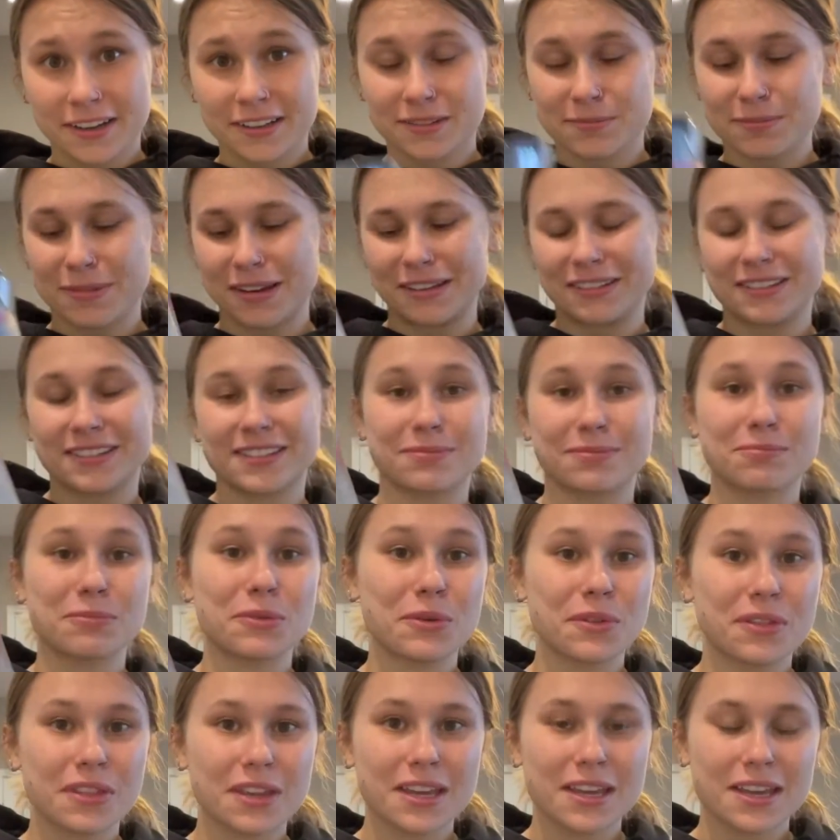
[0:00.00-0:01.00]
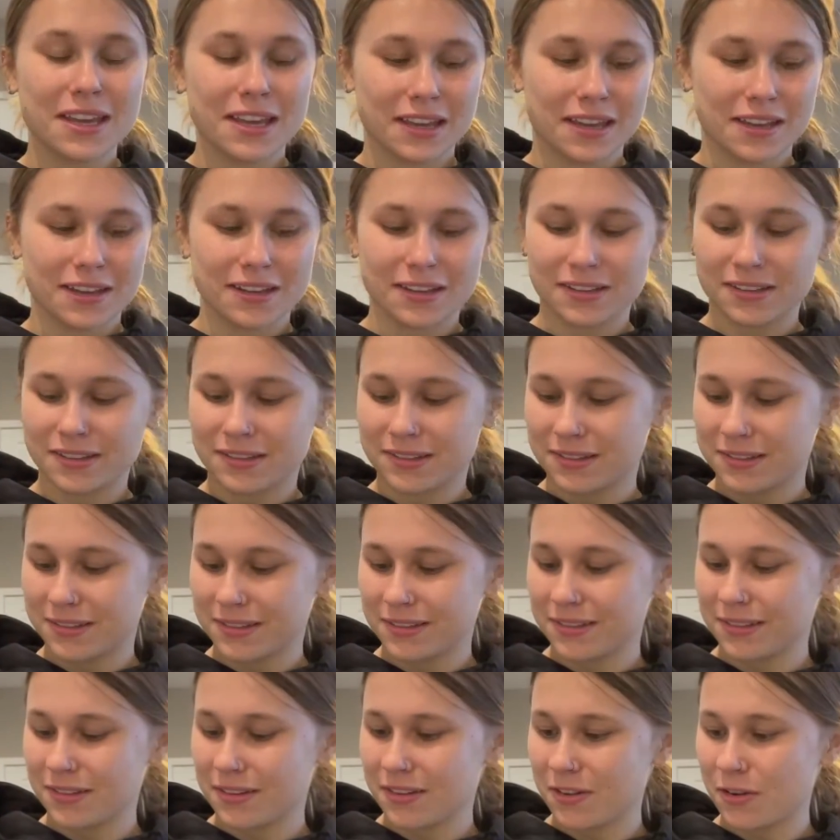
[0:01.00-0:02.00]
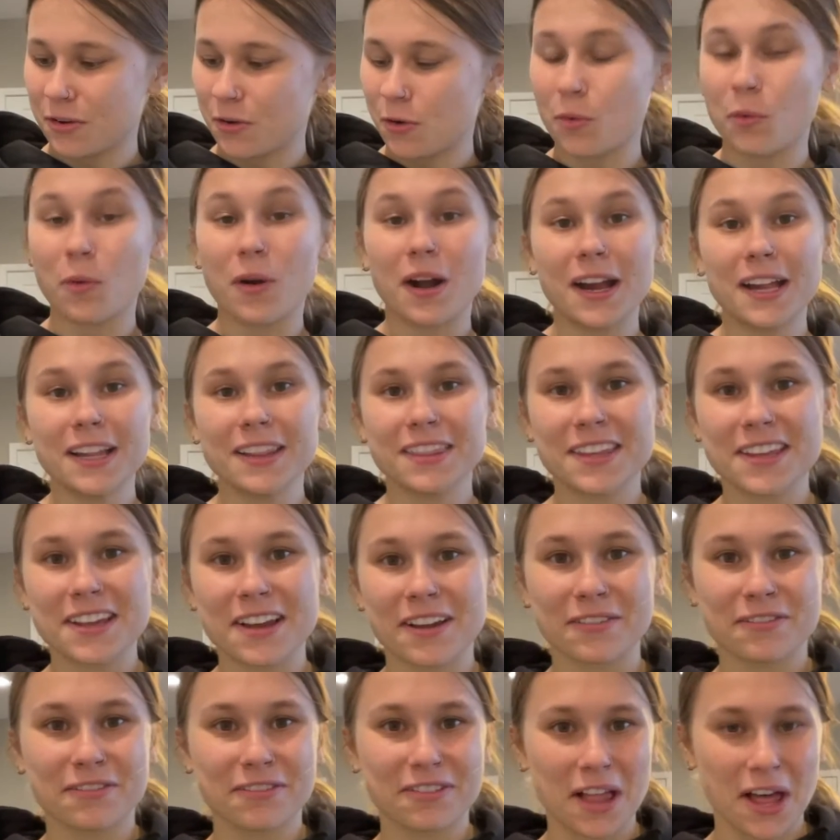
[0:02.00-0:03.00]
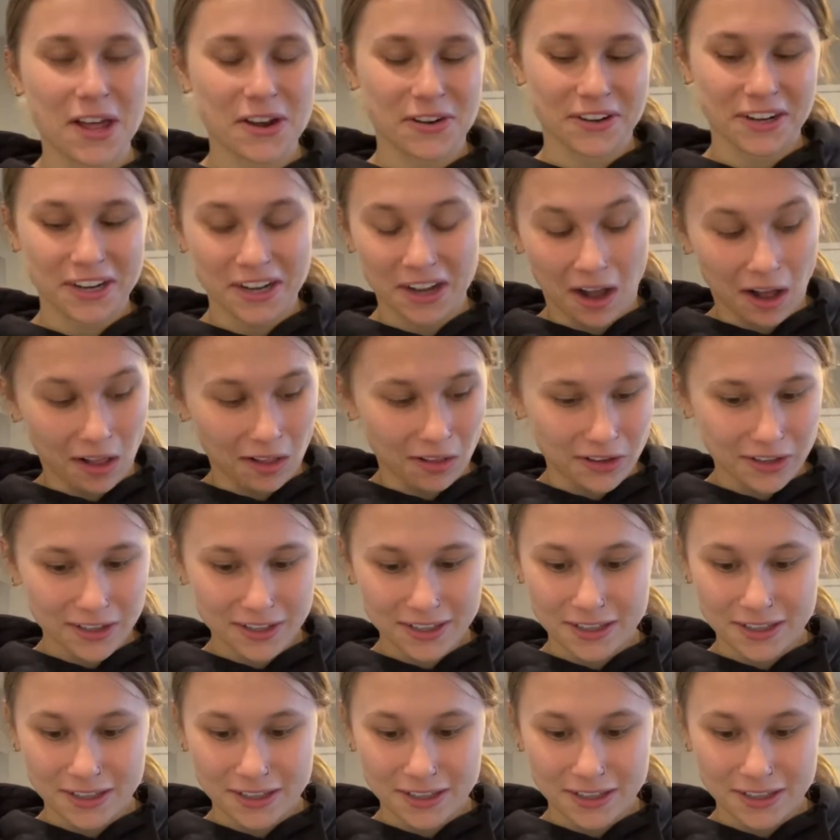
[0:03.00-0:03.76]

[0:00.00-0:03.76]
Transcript: My smoothie. It is quite the unflattering color,